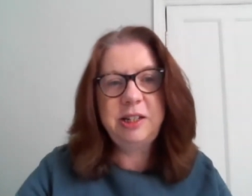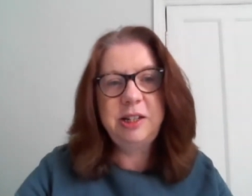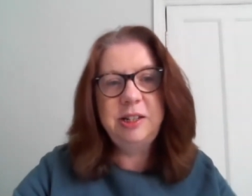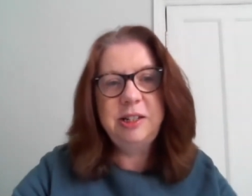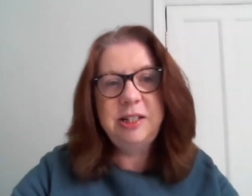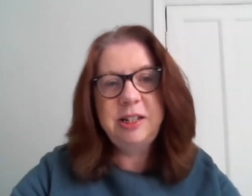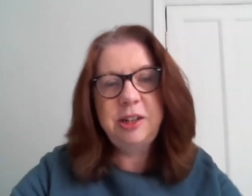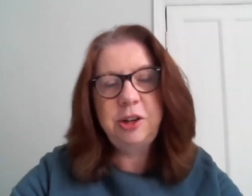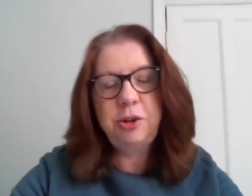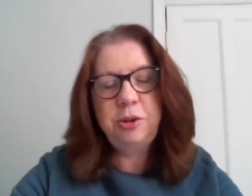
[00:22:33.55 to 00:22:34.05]

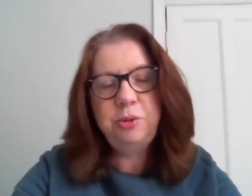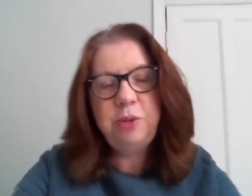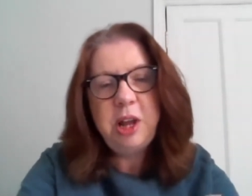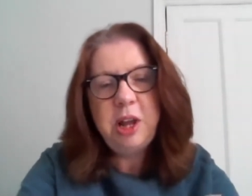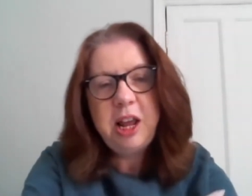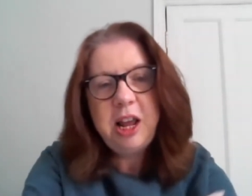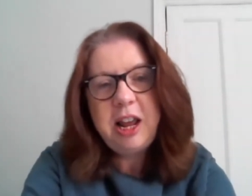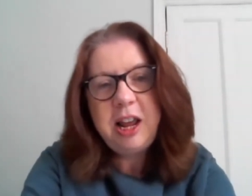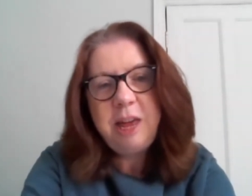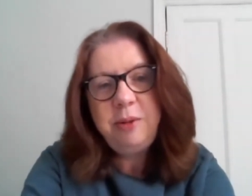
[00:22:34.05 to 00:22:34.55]
And so
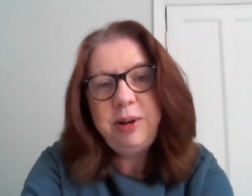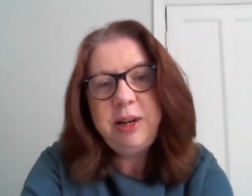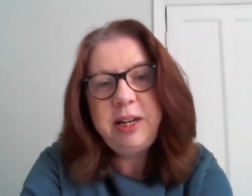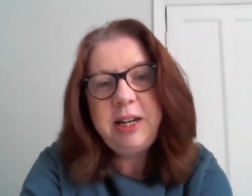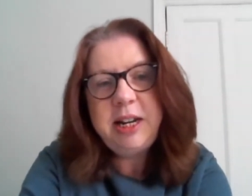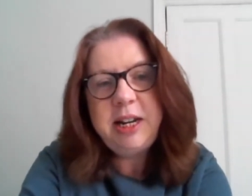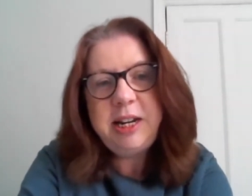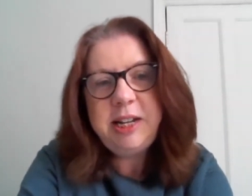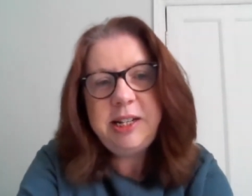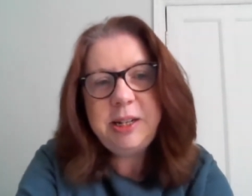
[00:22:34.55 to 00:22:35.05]
we
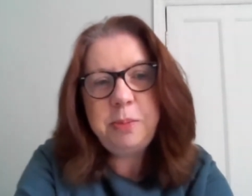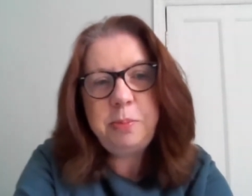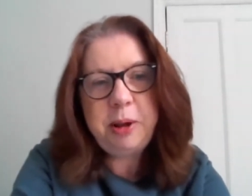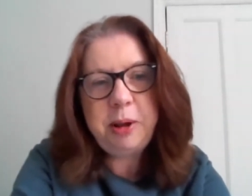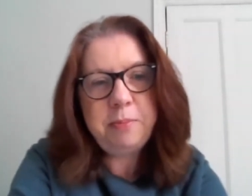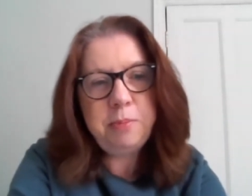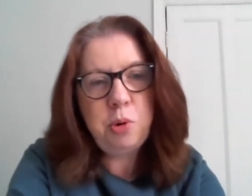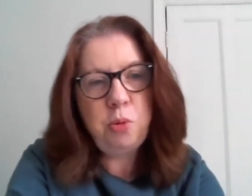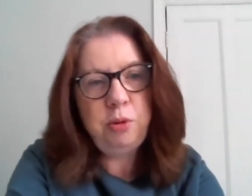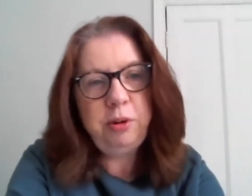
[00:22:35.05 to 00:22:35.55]
need a
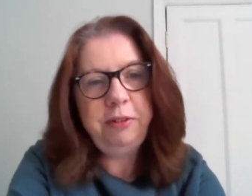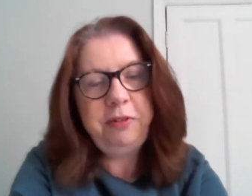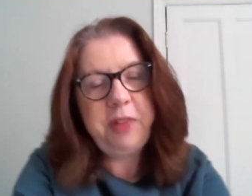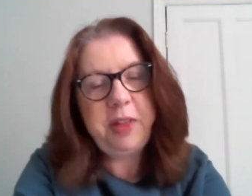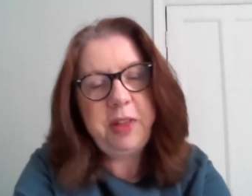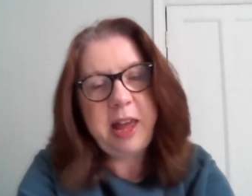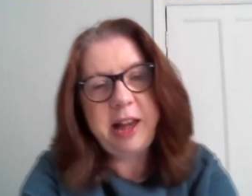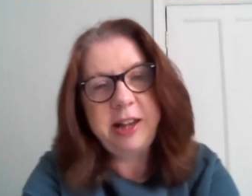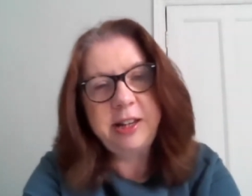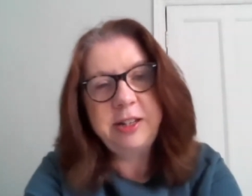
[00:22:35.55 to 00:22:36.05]
bit more
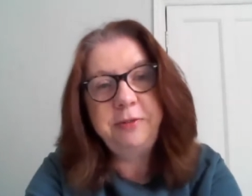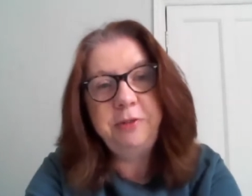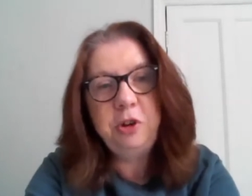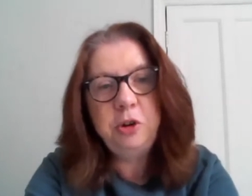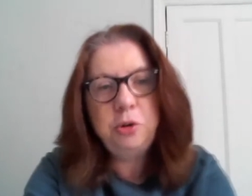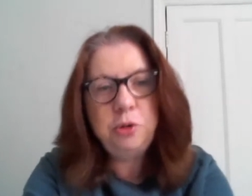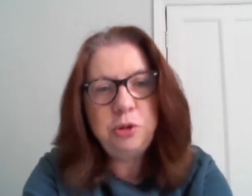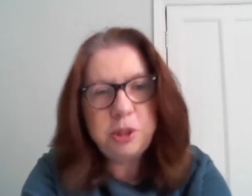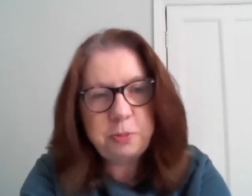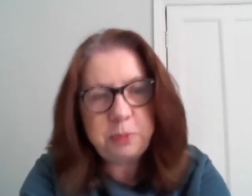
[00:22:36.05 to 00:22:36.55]
of that, a
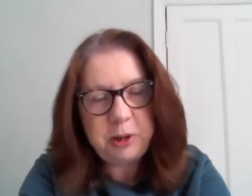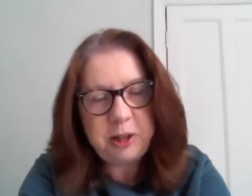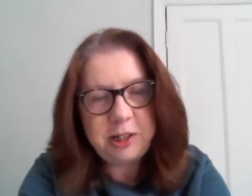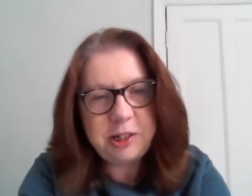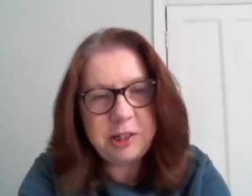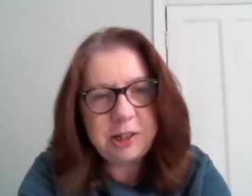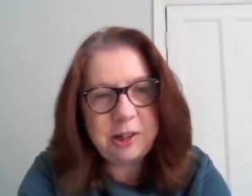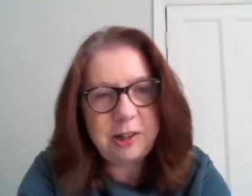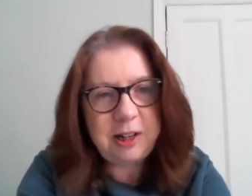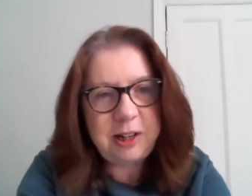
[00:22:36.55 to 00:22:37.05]
good
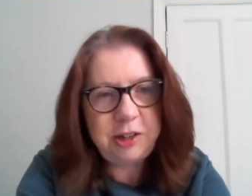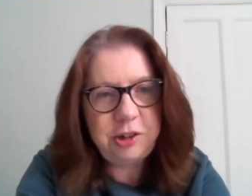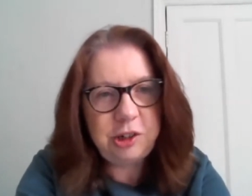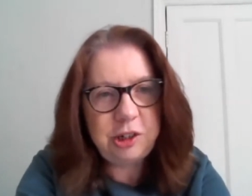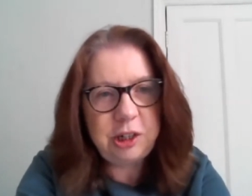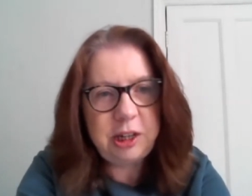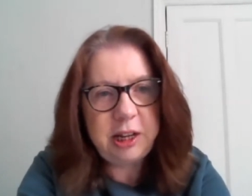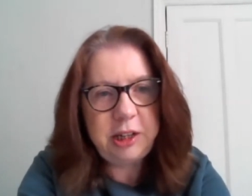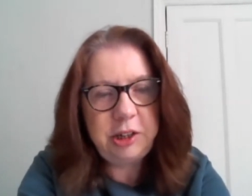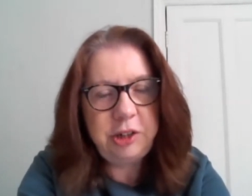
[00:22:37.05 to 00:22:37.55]
political
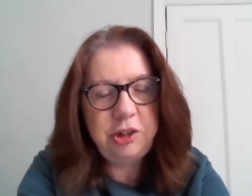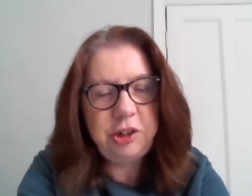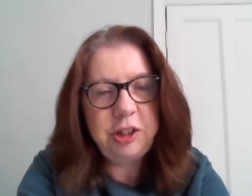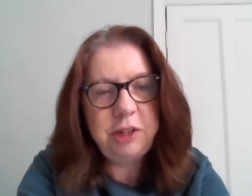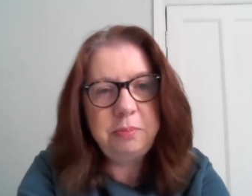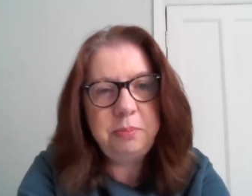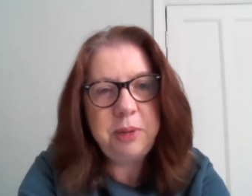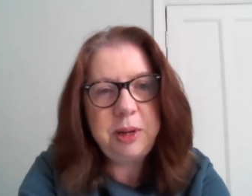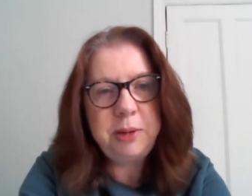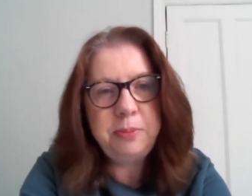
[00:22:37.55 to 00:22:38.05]
education,
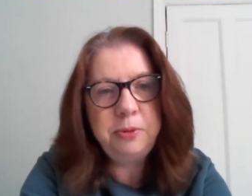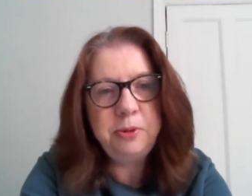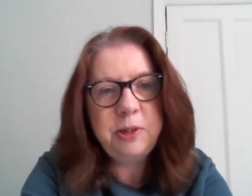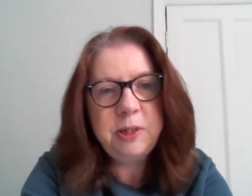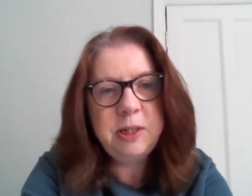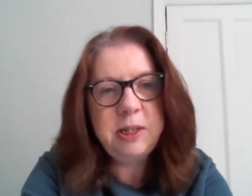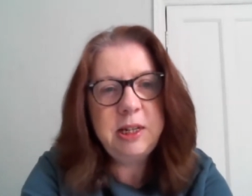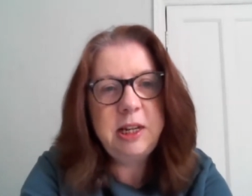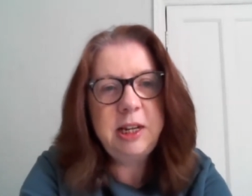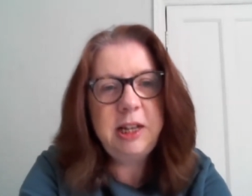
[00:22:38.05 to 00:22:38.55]
and people
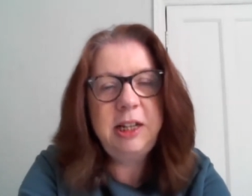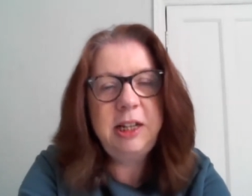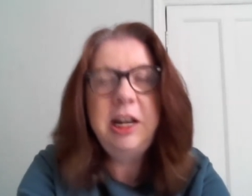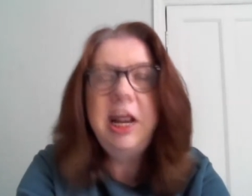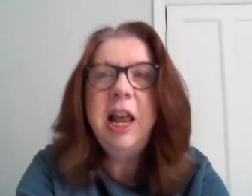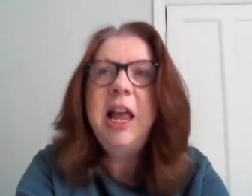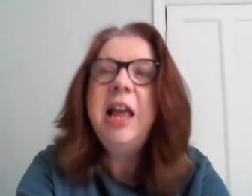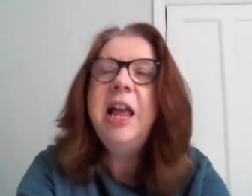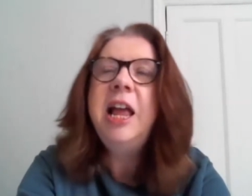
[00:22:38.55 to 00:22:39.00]
seeing